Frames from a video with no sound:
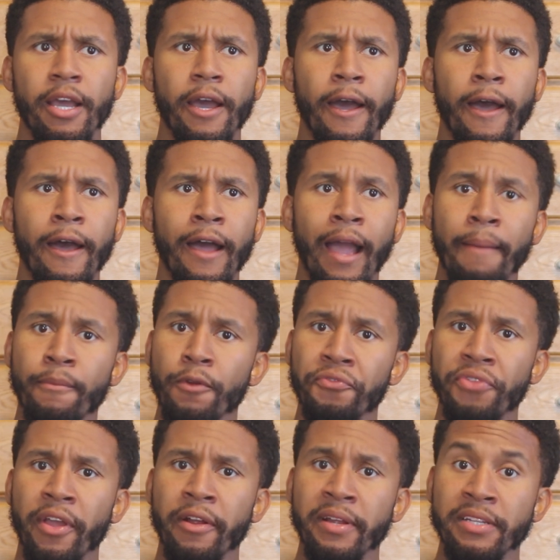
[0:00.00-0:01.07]
I moved
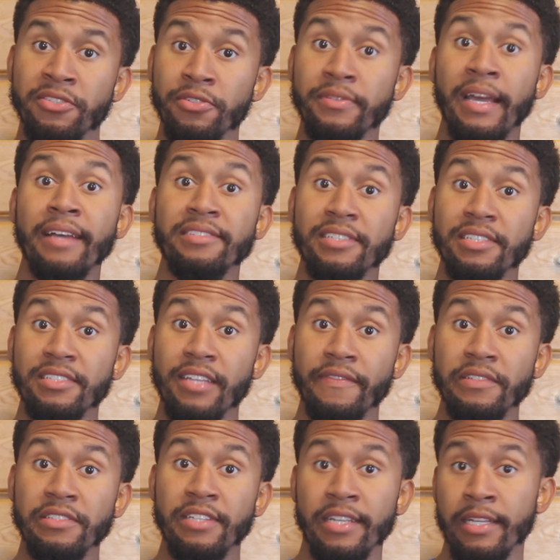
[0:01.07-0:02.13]
there in
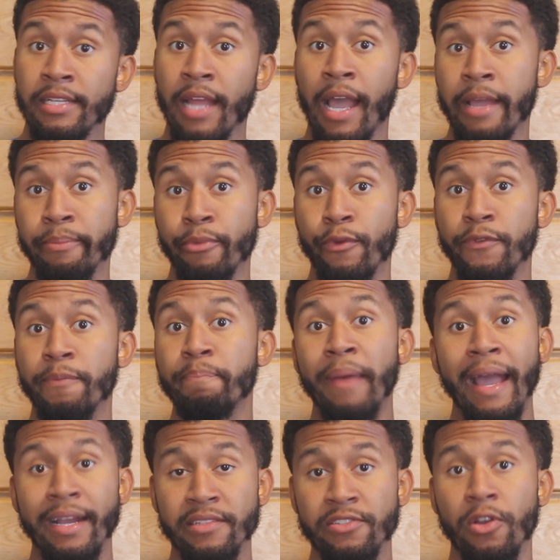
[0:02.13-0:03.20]
2017. I moved
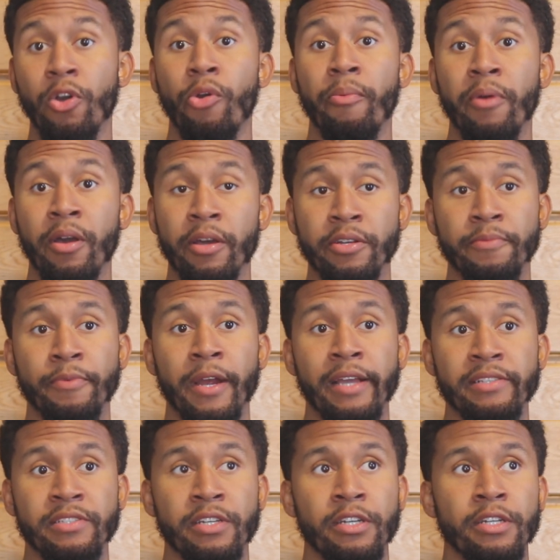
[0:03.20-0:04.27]
back to Omaha,
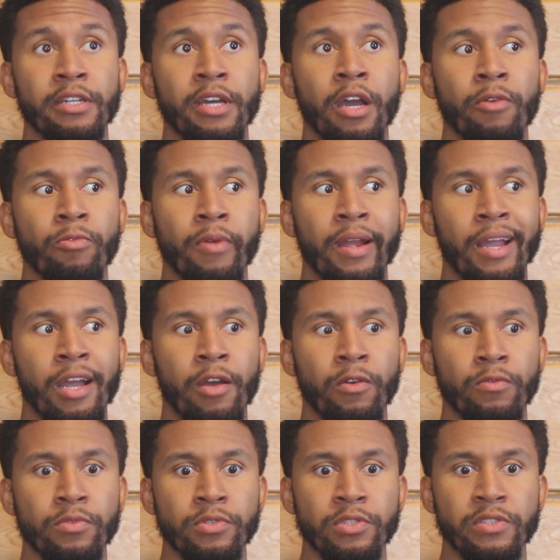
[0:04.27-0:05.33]
Nebraska
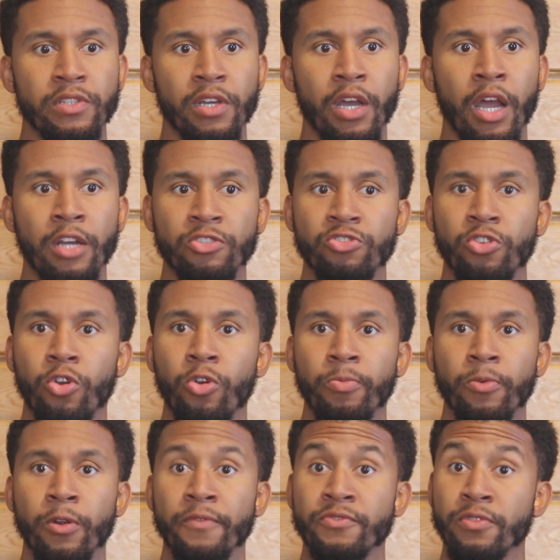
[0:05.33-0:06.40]
around
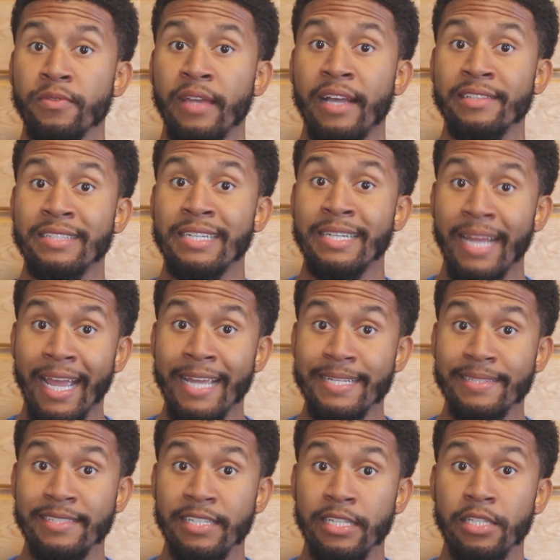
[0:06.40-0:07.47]
October of
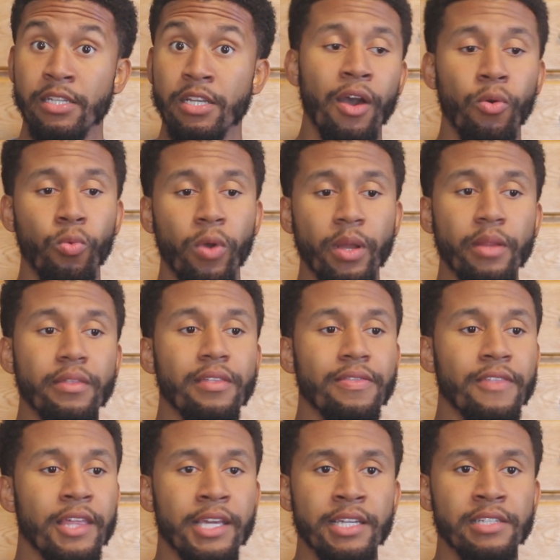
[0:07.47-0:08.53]
2018. Now, one of the
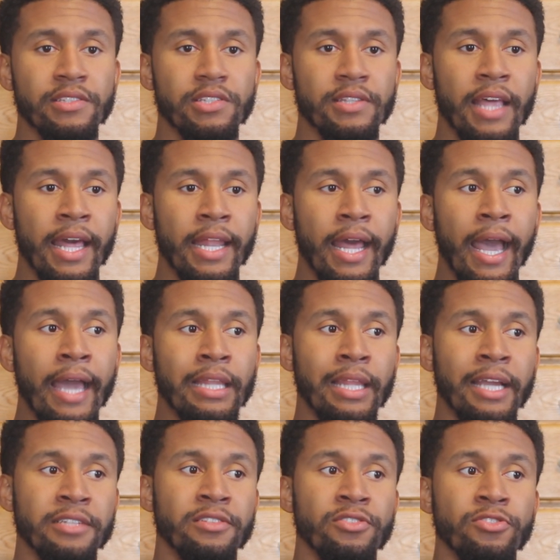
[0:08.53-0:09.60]
things that I
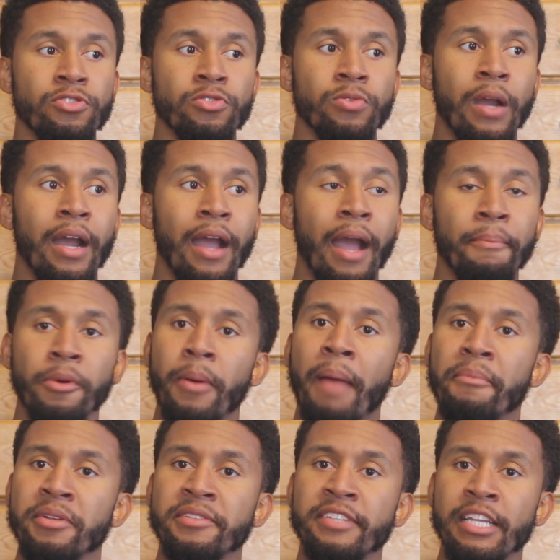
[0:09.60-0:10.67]
like to do, I'm
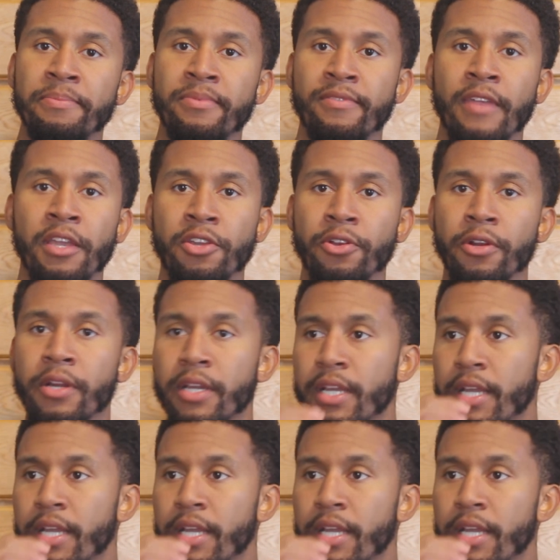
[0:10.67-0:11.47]
a deep thinker.